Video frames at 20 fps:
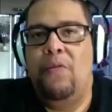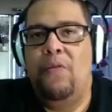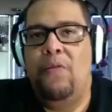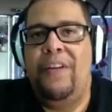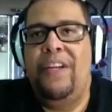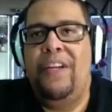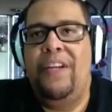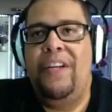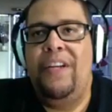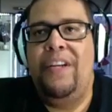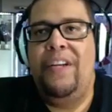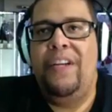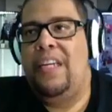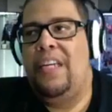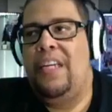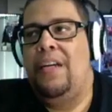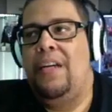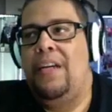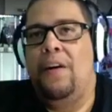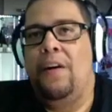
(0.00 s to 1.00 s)
you see
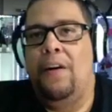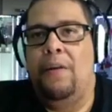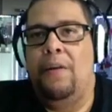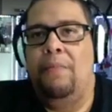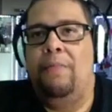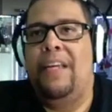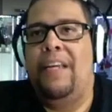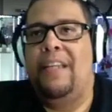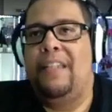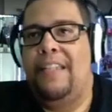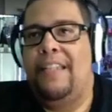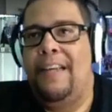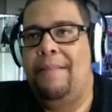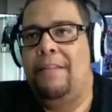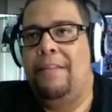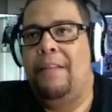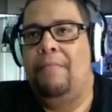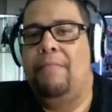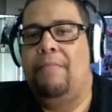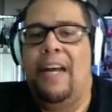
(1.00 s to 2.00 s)
her being
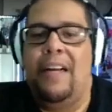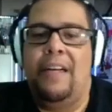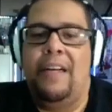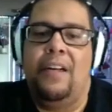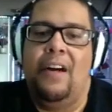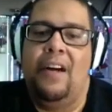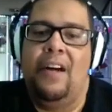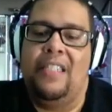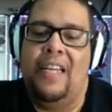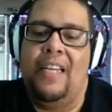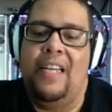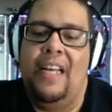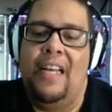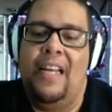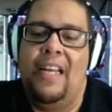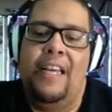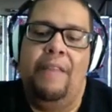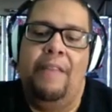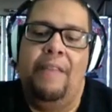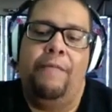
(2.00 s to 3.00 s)
tempted by the dark side, and they
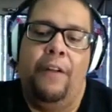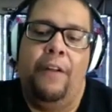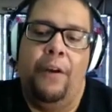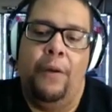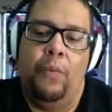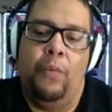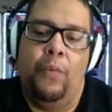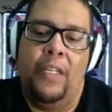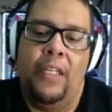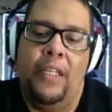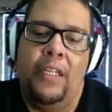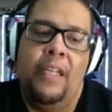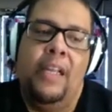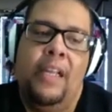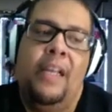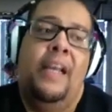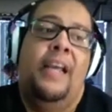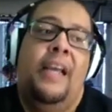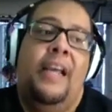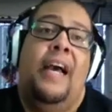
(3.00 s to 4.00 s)
keep flirting with it.
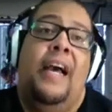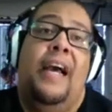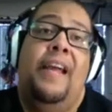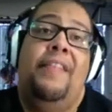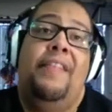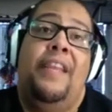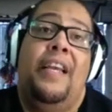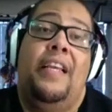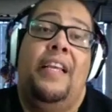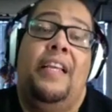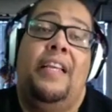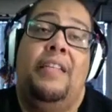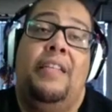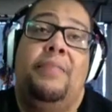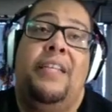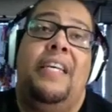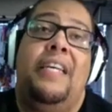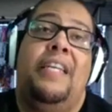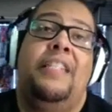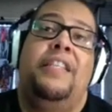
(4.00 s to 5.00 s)
I think
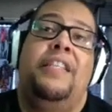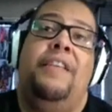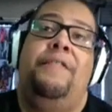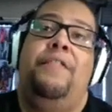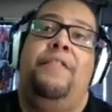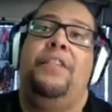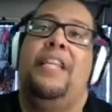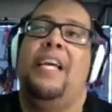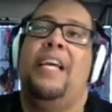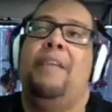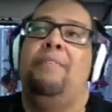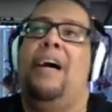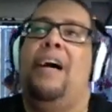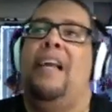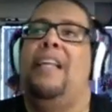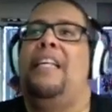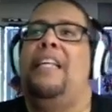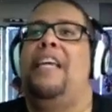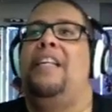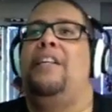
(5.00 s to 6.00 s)
because if you think about it,
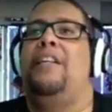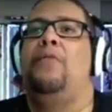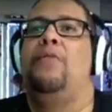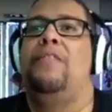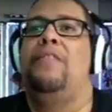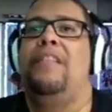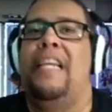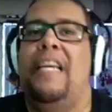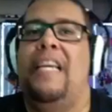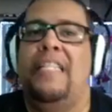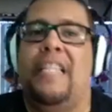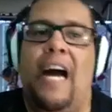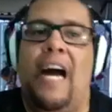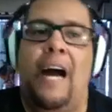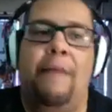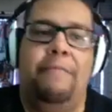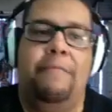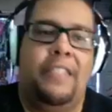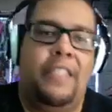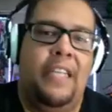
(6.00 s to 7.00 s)
they're doing things
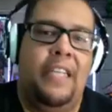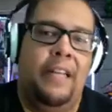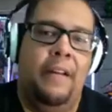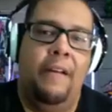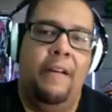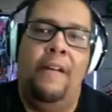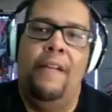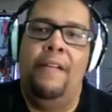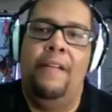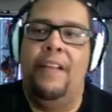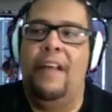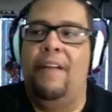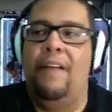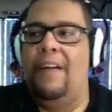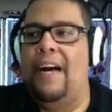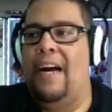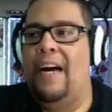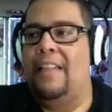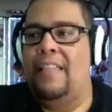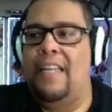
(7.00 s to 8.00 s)
opposite of
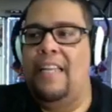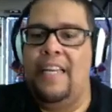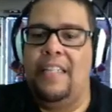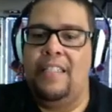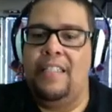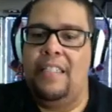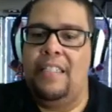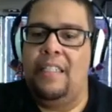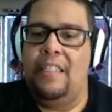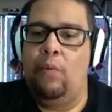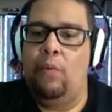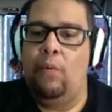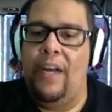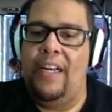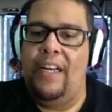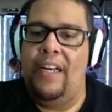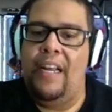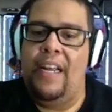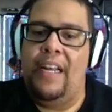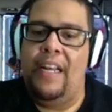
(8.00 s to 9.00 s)
how things went
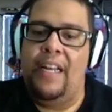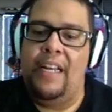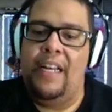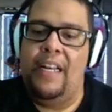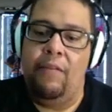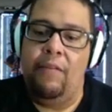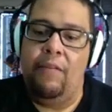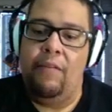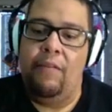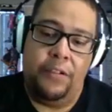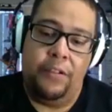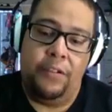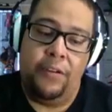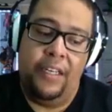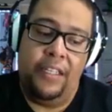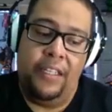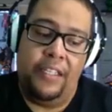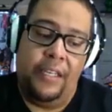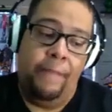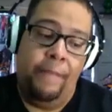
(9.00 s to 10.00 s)
in the original
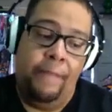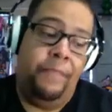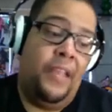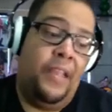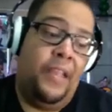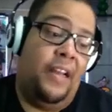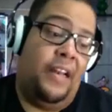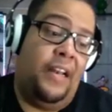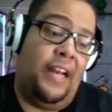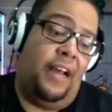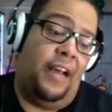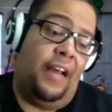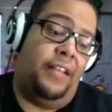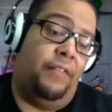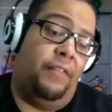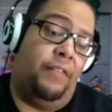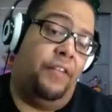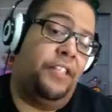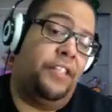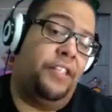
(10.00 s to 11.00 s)
trilogy. Now, the
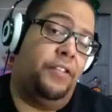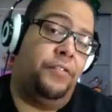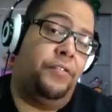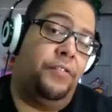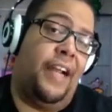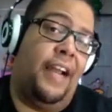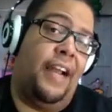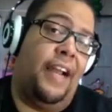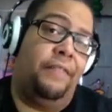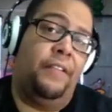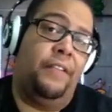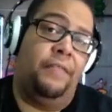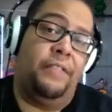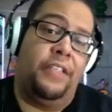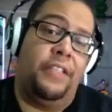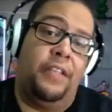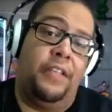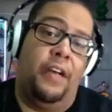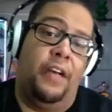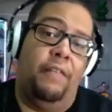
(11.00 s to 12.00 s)
original draft
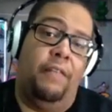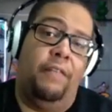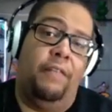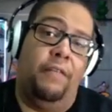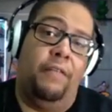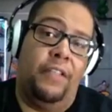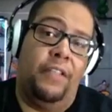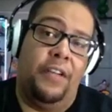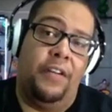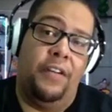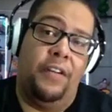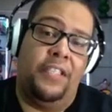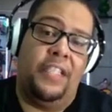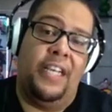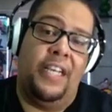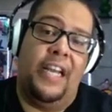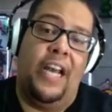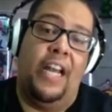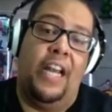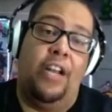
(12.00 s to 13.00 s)
of Return of the
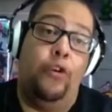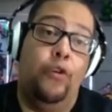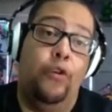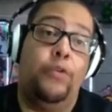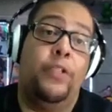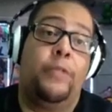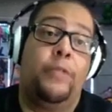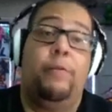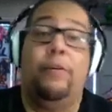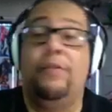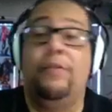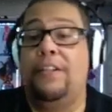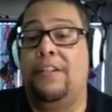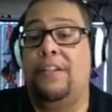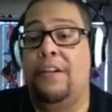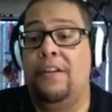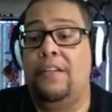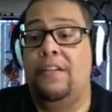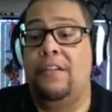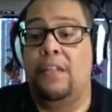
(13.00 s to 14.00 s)
Jedi, Luke was supposed to
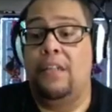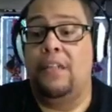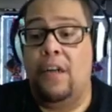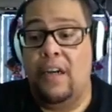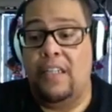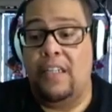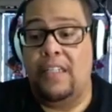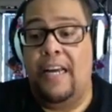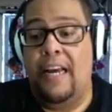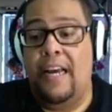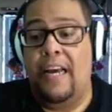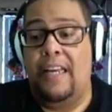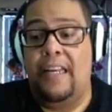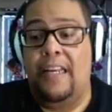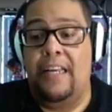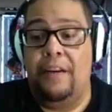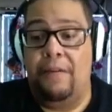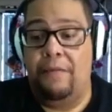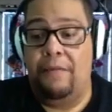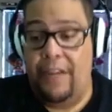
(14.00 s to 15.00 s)
turn to the dark side and
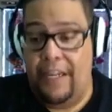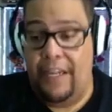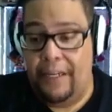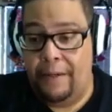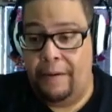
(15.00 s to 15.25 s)
kill Vader